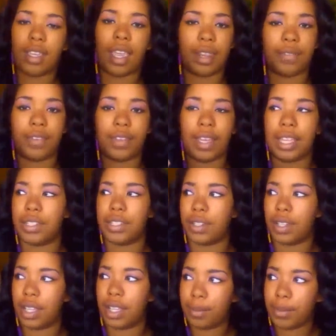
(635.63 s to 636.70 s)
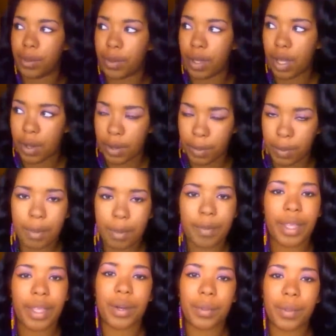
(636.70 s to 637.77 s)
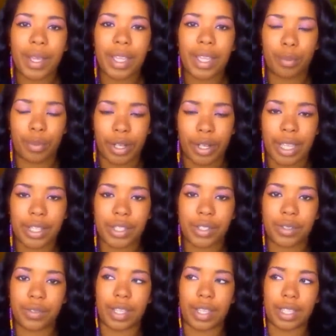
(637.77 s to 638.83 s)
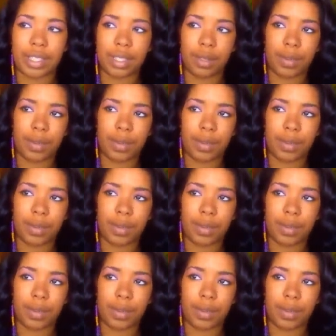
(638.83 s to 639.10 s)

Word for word: And if you got your updo going, what better way to bring out your face